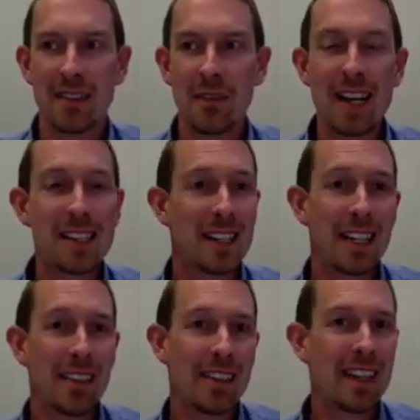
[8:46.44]

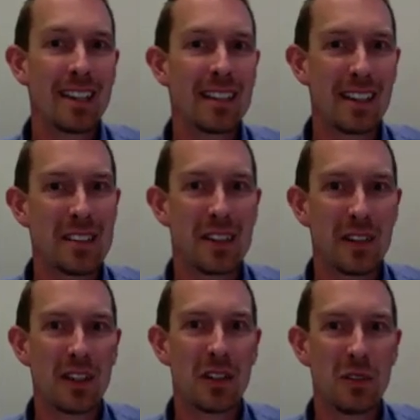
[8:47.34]
thing to
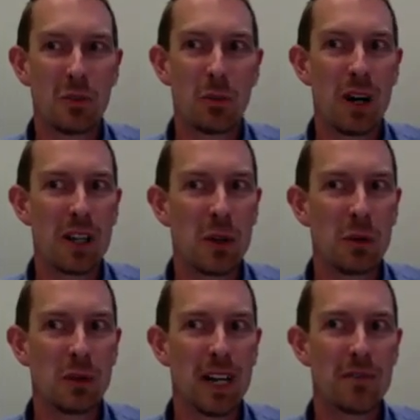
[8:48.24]
consider what
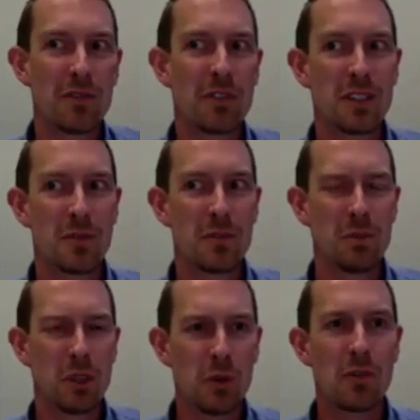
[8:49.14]
you left
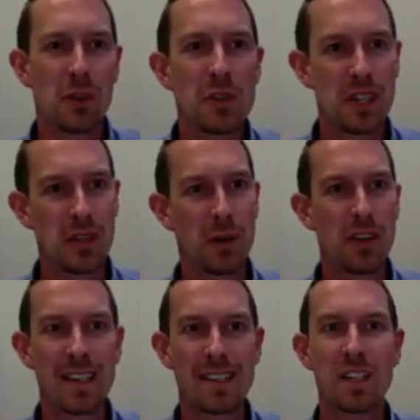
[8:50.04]
university with
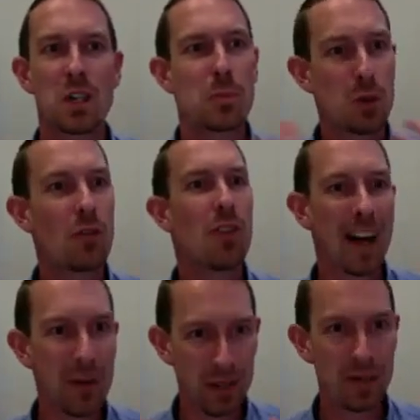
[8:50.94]
has such a
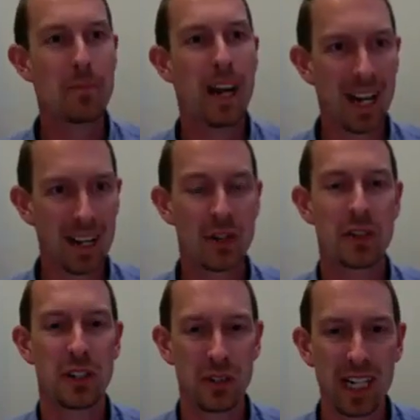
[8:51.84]
profound impact on
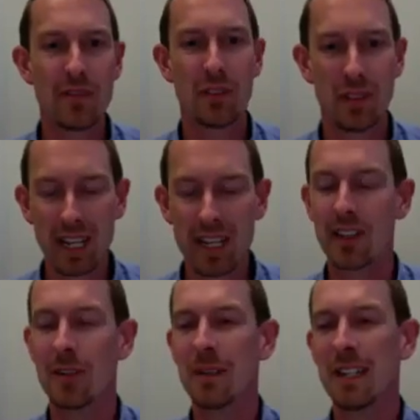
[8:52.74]
your life
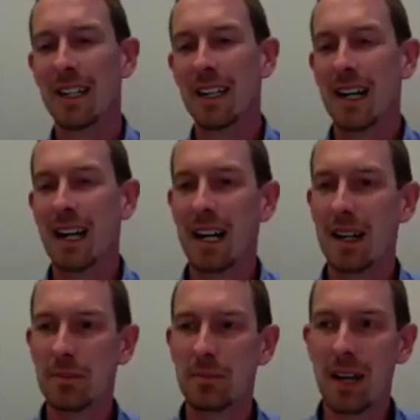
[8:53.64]
later.
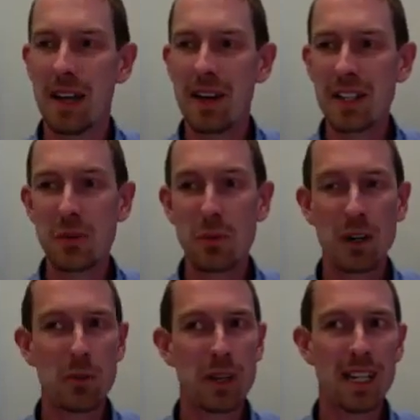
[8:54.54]
And that's
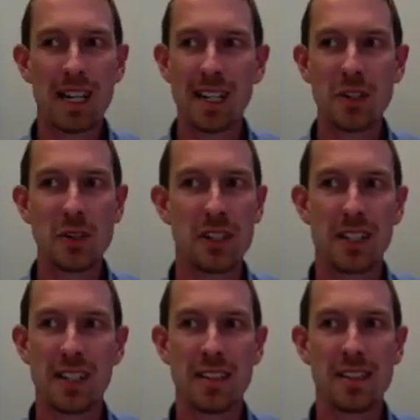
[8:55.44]
where we got
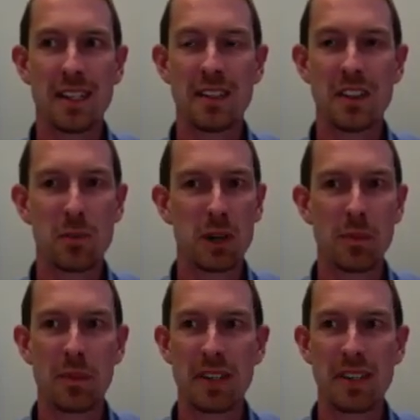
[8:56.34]
interested in sense of
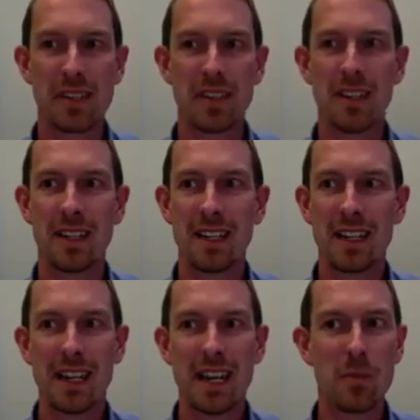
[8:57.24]
purpose and
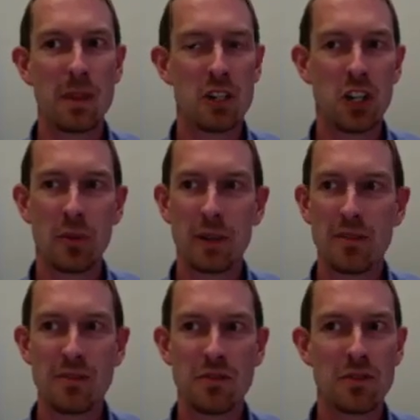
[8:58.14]
have been
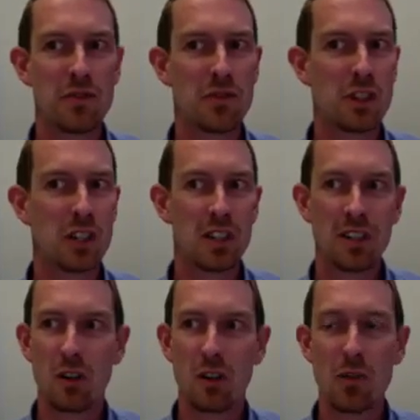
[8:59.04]
showing
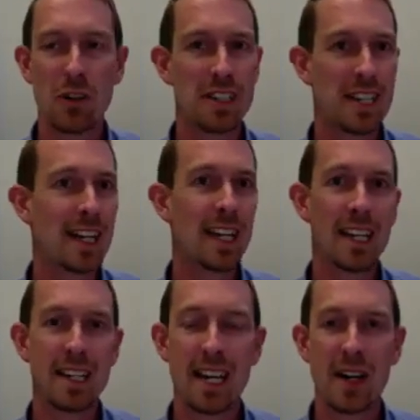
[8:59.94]
for over a
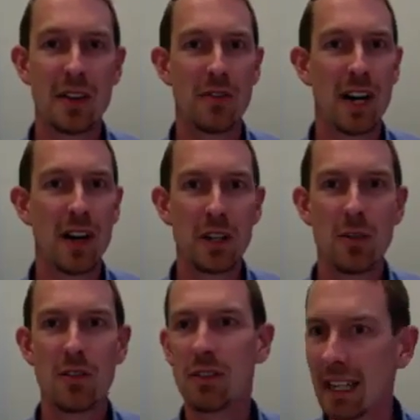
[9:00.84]
decade now the value
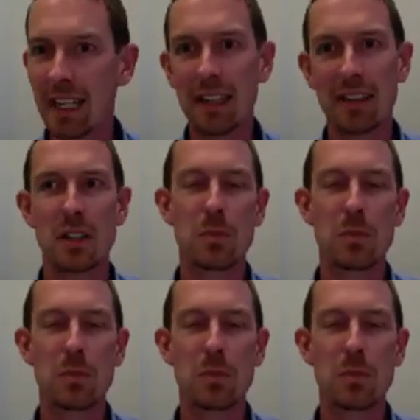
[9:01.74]
of leading this